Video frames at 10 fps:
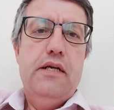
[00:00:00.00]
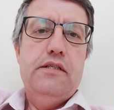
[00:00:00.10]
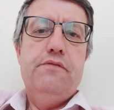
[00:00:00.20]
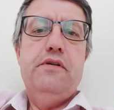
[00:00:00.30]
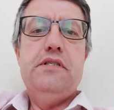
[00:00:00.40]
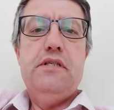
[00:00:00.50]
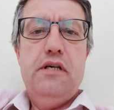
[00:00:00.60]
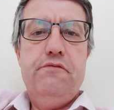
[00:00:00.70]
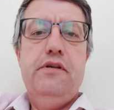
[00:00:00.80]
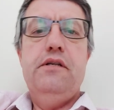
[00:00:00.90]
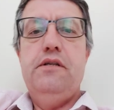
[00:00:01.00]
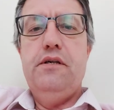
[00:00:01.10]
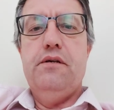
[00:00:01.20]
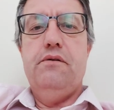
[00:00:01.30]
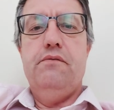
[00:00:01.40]
So there's nothing
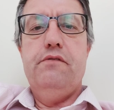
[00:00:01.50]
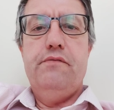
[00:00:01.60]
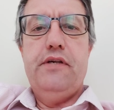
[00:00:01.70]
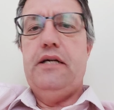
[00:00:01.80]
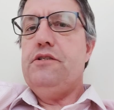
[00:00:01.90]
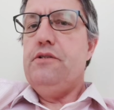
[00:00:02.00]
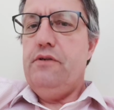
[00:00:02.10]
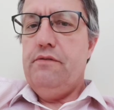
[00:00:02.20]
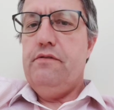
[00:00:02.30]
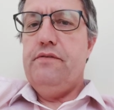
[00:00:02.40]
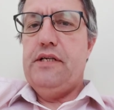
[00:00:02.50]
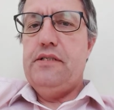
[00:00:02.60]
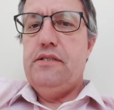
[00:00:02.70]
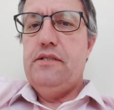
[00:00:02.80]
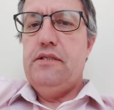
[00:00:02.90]
new that the Act's doing for
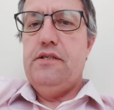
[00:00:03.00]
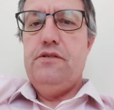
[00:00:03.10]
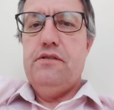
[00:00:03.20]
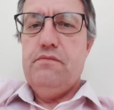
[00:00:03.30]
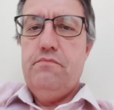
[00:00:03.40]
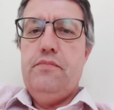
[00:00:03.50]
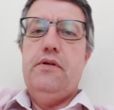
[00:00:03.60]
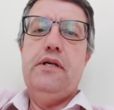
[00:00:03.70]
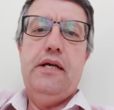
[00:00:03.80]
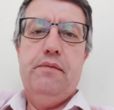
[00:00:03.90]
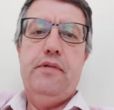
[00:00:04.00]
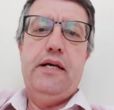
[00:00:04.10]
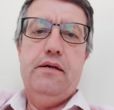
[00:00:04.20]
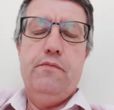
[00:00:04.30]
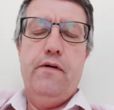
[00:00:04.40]
this. It's just putting it in
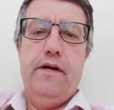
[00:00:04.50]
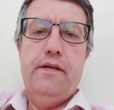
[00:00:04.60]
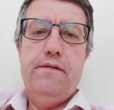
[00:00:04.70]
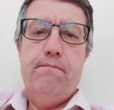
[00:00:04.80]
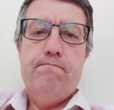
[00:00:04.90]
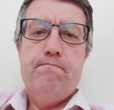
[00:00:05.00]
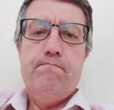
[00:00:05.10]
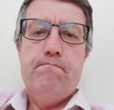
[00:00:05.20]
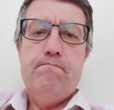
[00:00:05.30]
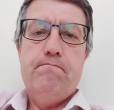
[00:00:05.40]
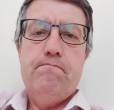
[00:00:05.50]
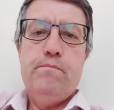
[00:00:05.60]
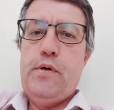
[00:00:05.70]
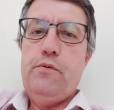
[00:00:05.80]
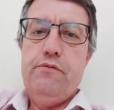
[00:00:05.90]
black and white.
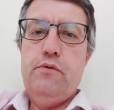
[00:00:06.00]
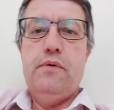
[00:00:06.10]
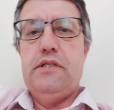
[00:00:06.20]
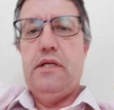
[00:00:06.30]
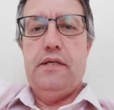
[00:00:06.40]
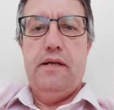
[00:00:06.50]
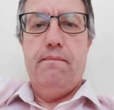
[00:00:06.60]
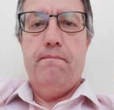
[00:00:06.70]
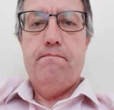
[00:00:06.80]
But we've always done it.